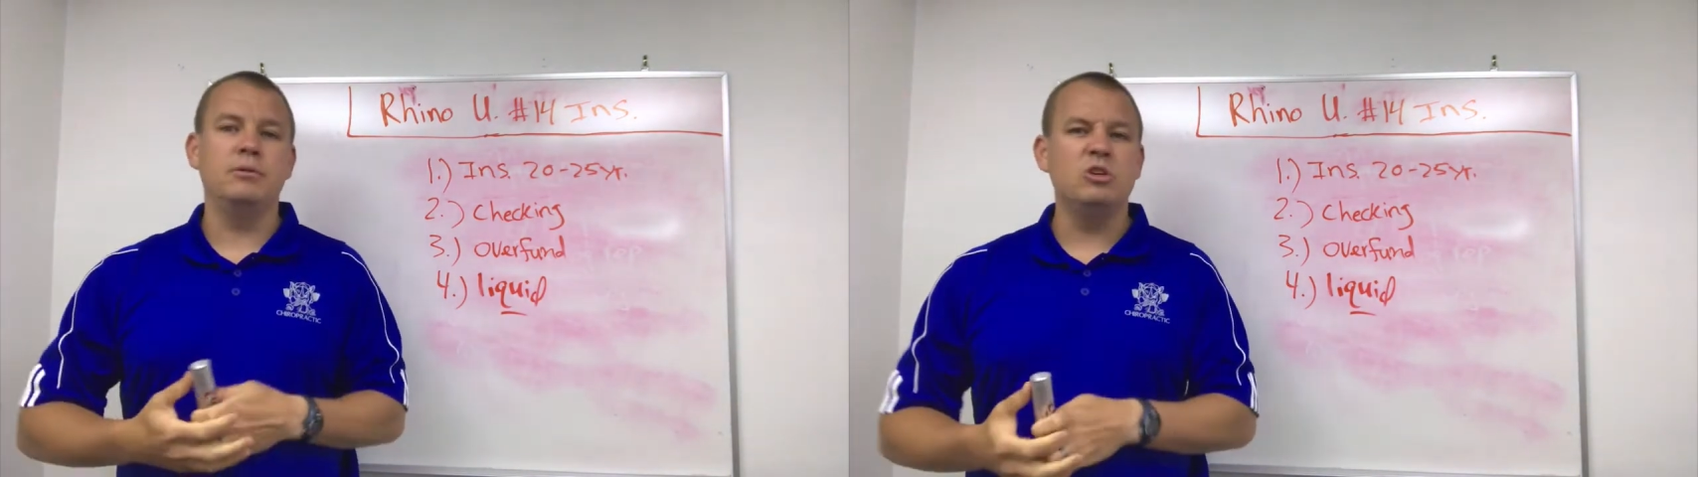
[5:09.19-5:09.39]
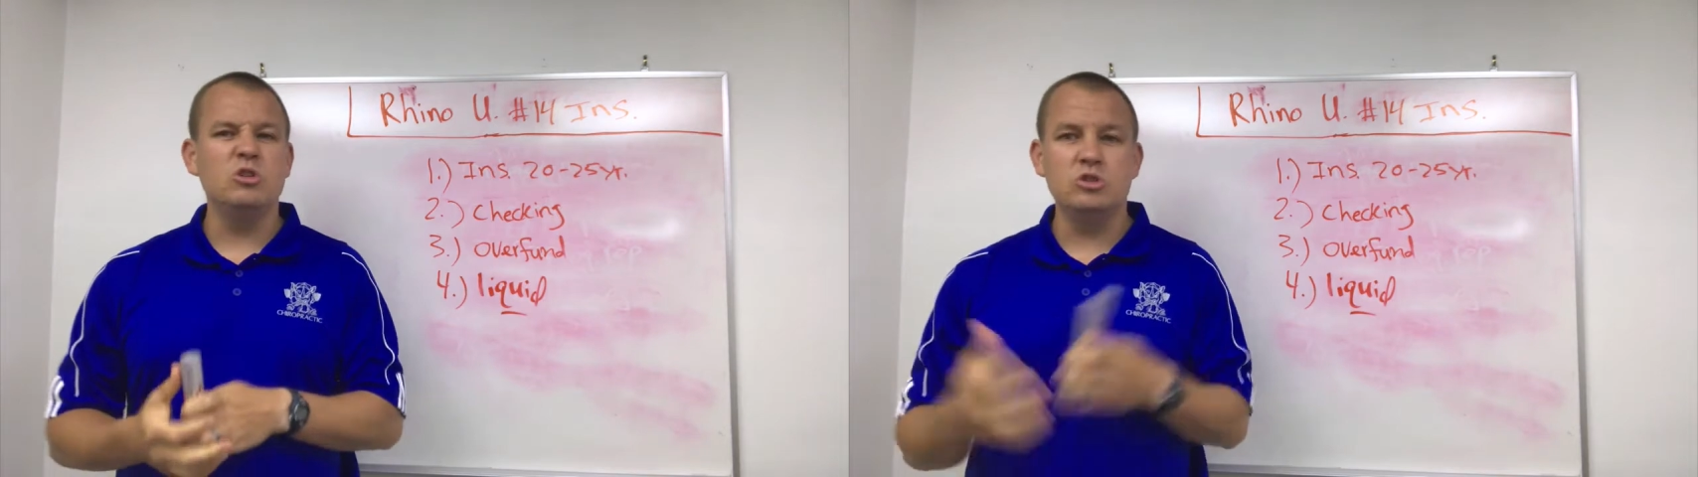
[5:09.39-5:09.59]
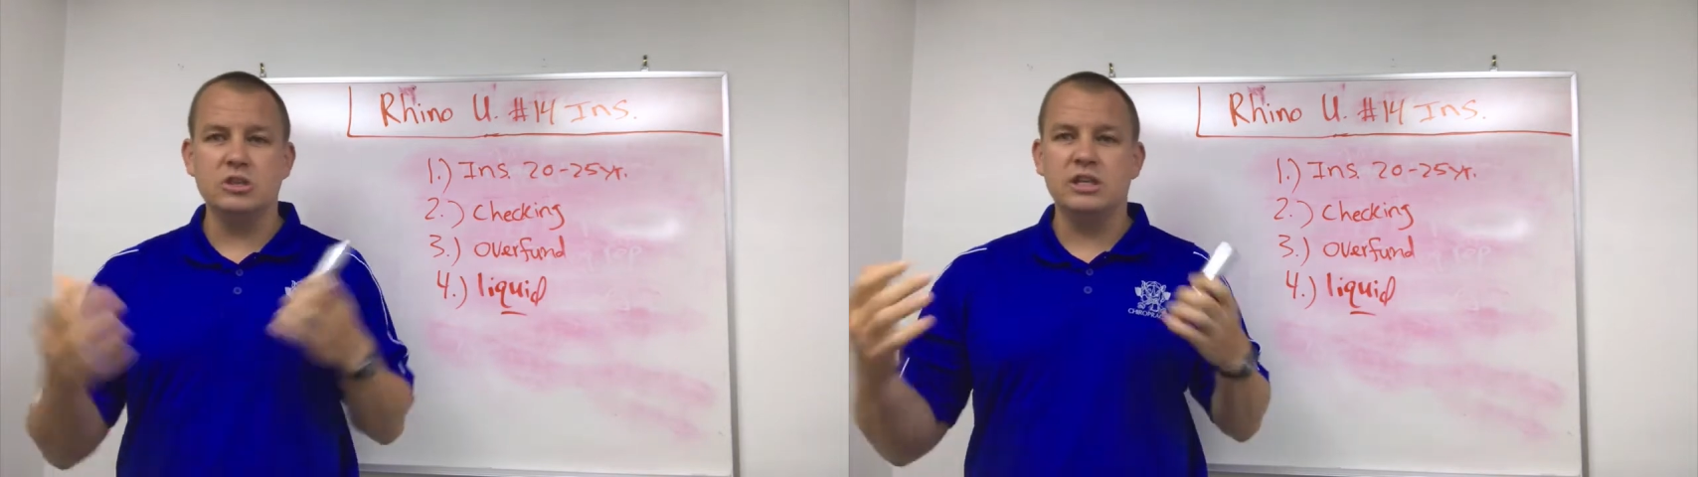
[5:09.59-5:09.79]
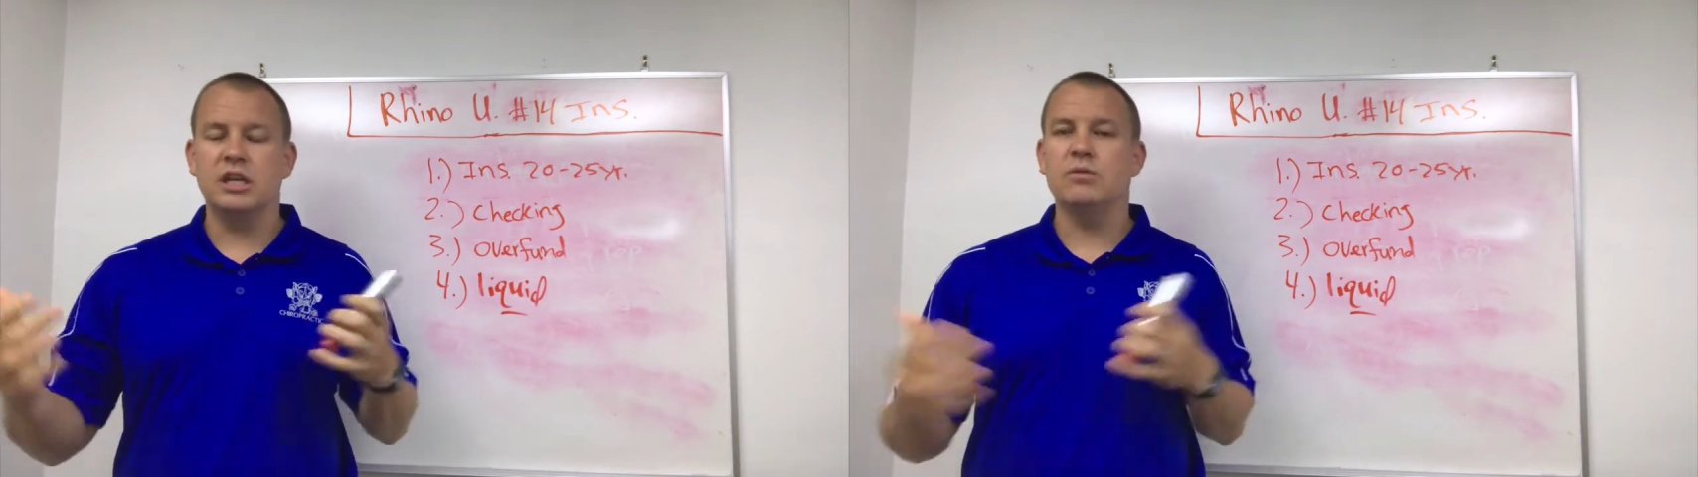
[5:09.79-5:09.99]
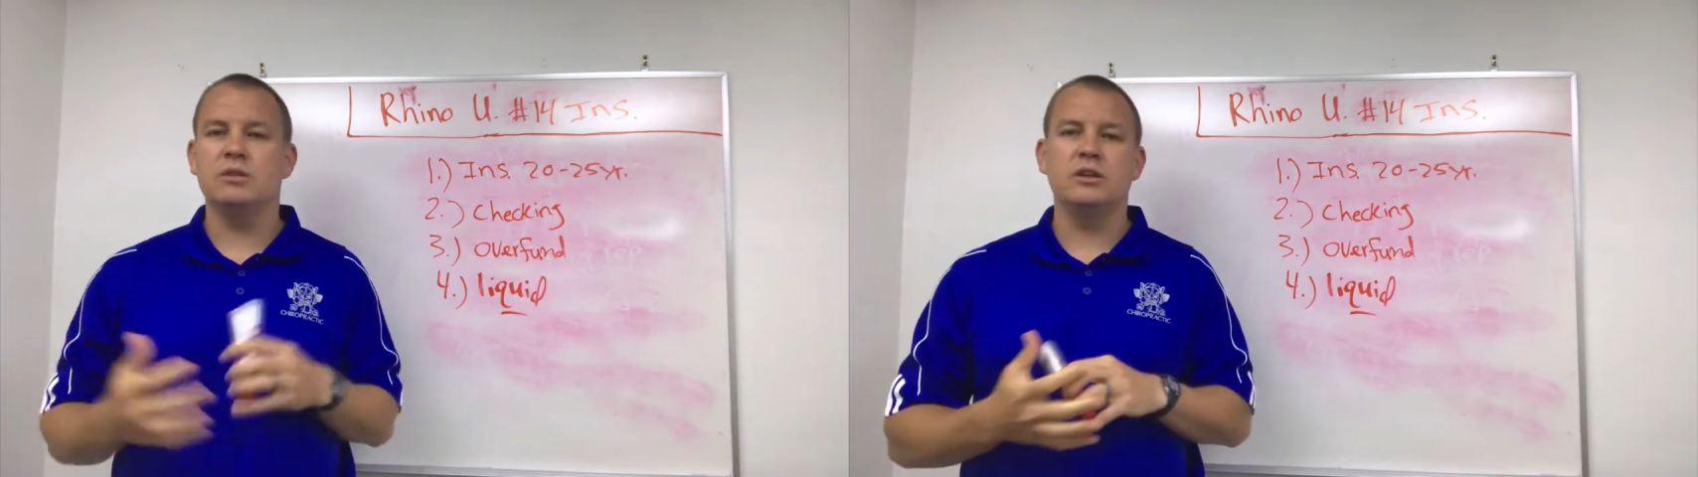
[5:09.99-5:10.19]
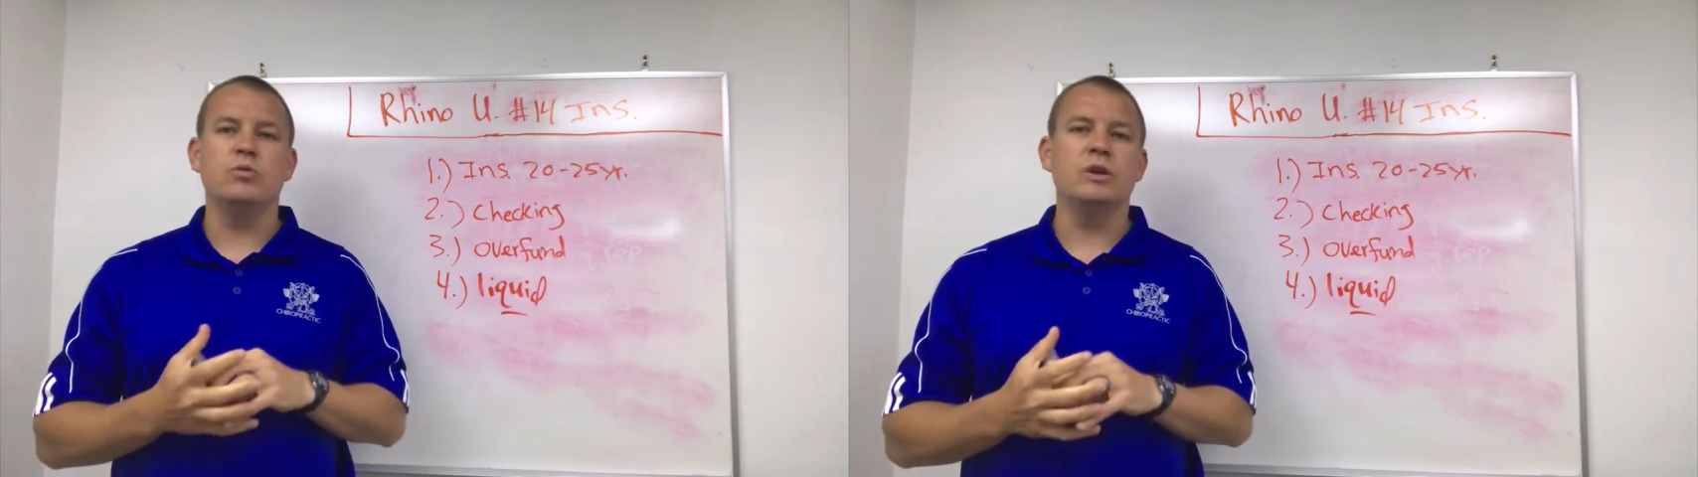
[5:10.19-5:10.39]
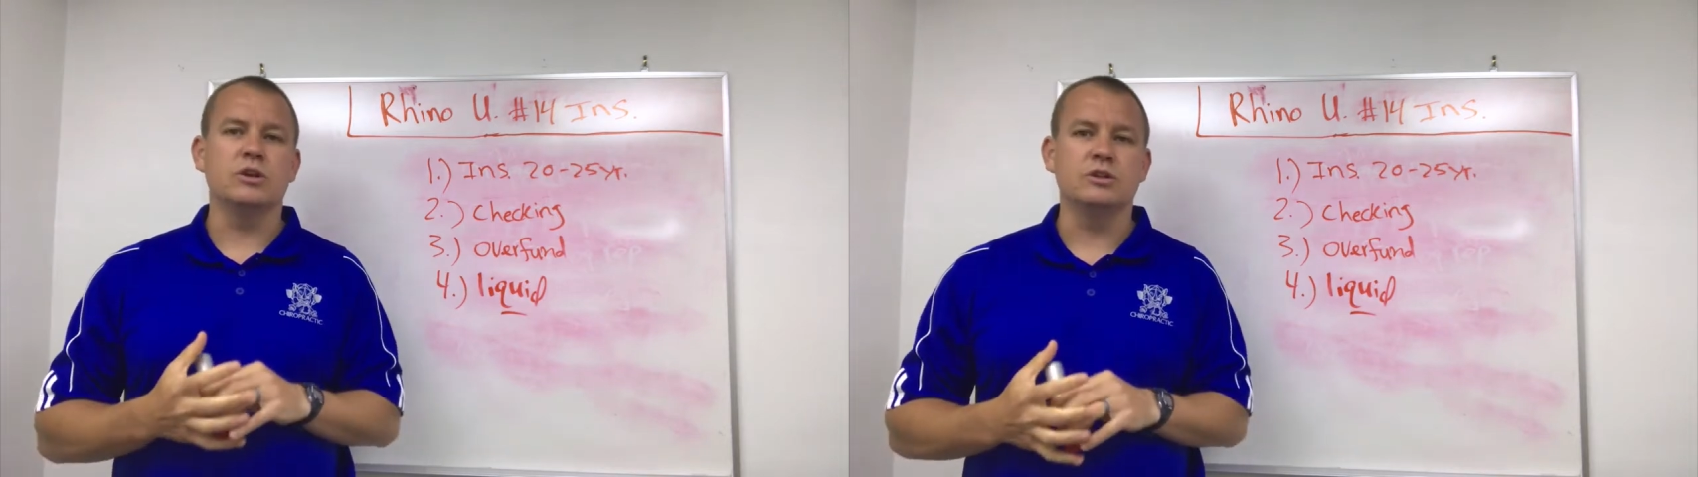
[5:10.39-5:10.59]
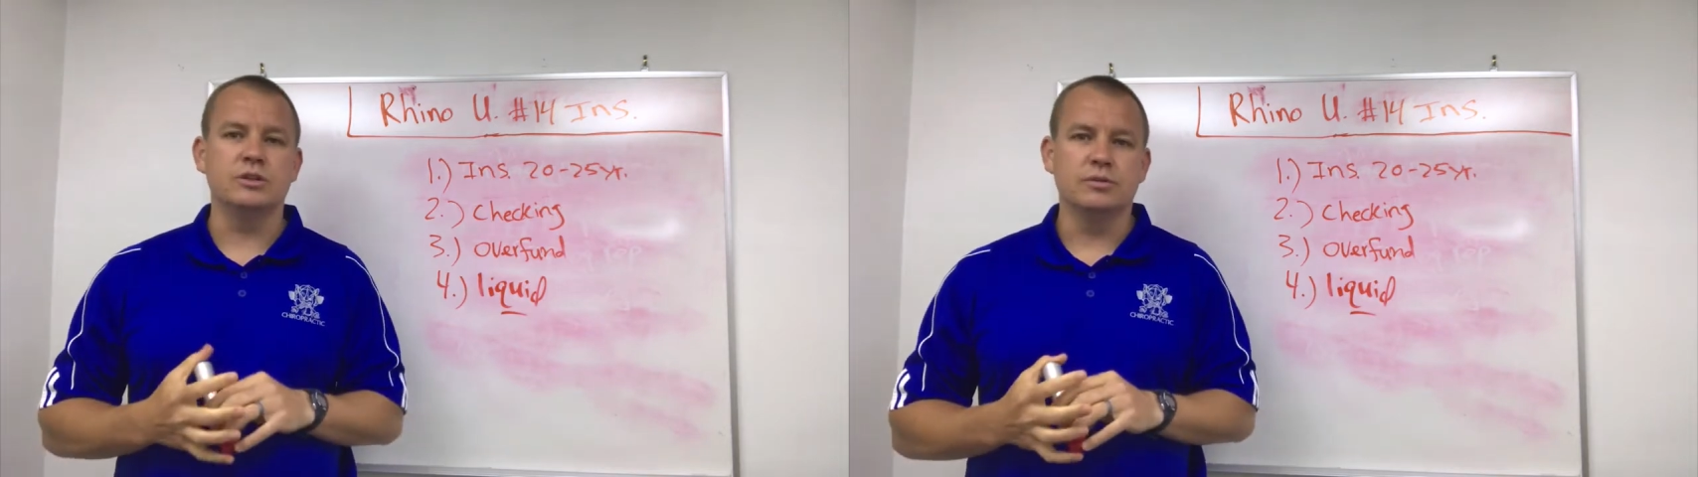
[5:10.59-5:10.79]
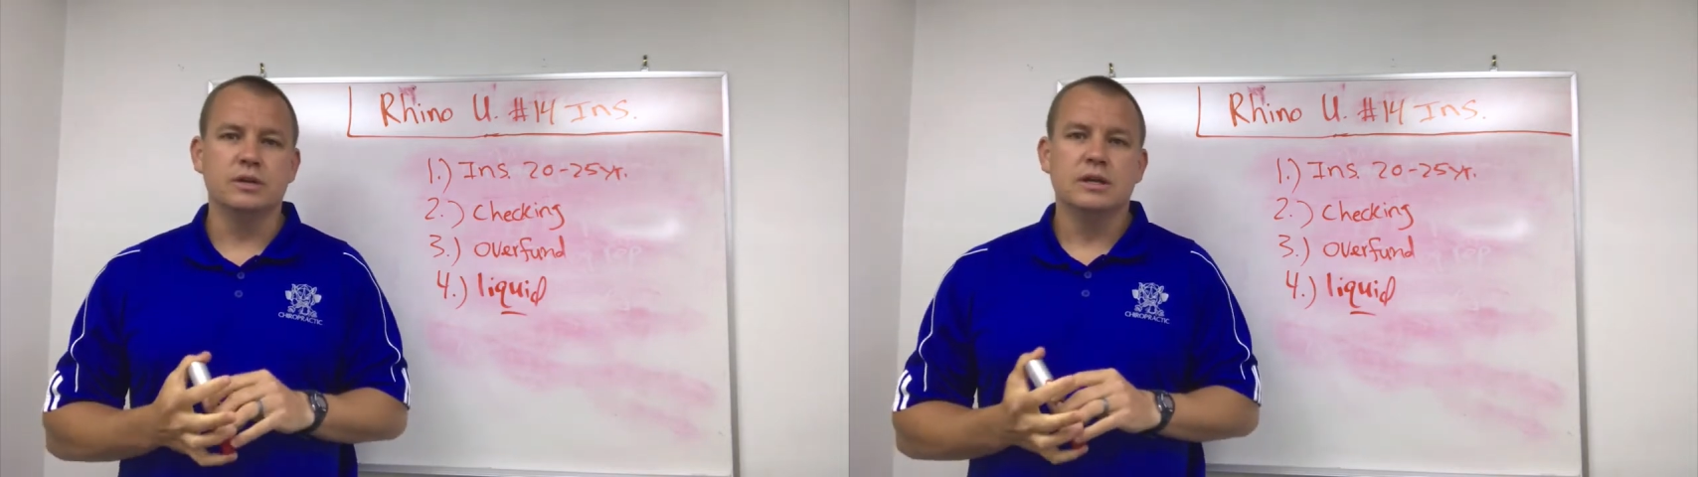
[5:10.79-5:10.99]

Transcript: You usually get it within a week or two.